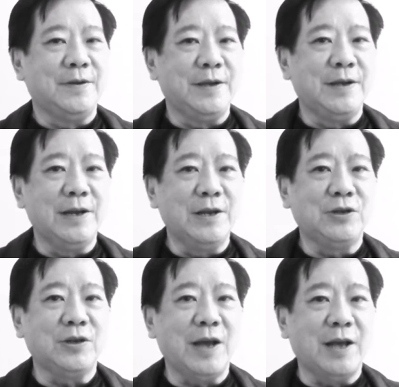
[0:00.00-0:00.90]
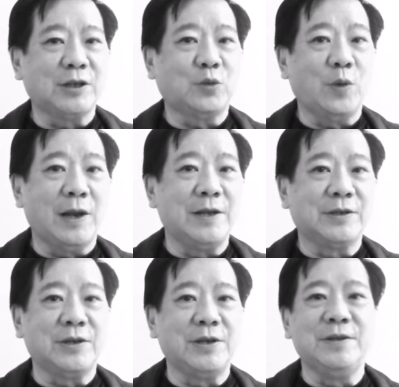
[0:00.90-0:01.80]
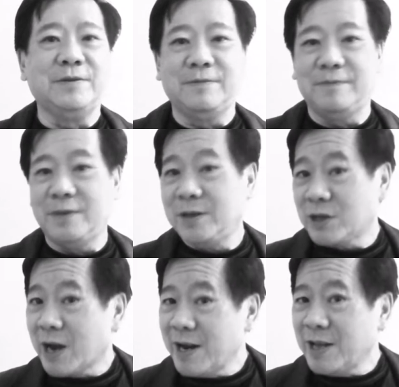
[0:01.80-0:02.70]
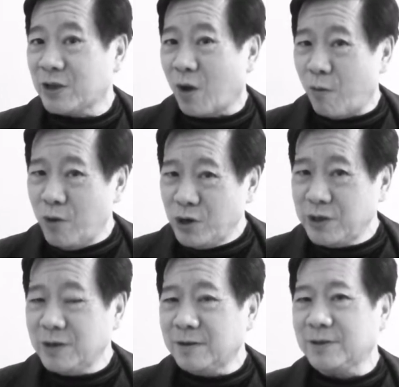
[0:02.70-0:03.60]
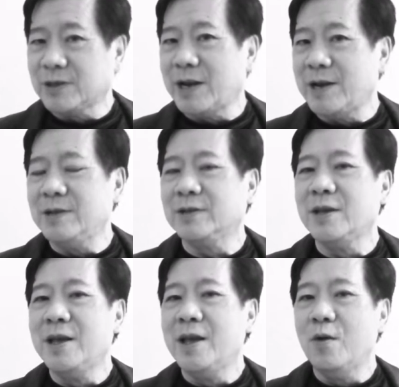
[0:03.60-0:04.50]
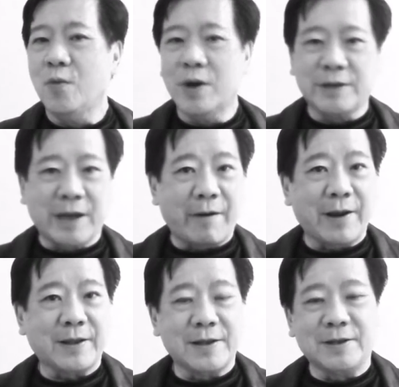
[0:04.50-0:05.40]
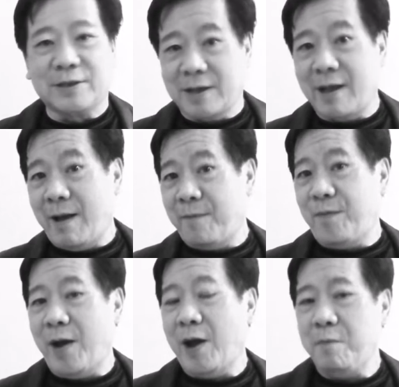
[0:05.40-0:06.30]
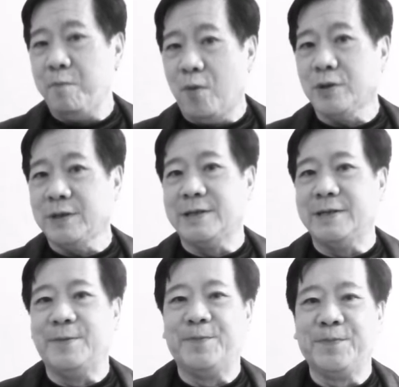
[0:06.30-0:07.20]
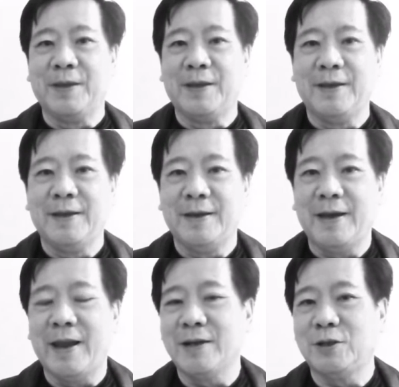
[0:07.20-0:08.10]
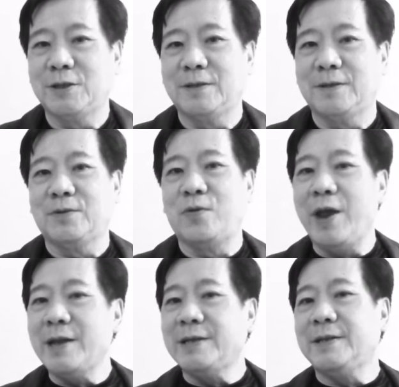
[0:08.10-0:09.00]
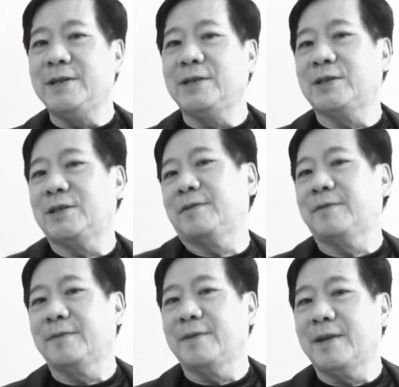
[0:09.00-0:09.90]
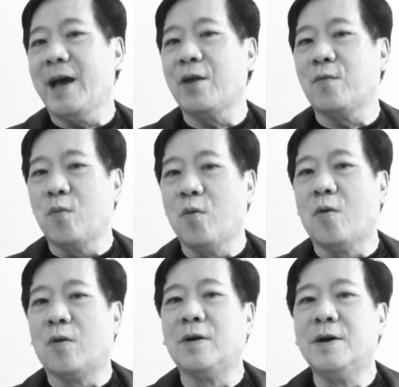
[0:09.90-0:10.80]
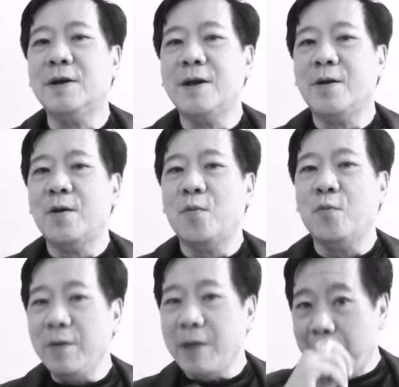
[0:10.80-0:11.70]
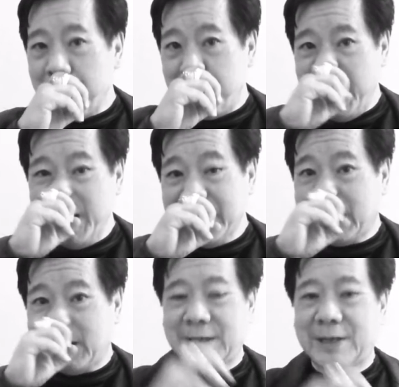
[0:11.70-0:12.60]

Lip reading: English as well as in Chinese. Original Chinese word characters are important. And I created this Art of War with embedded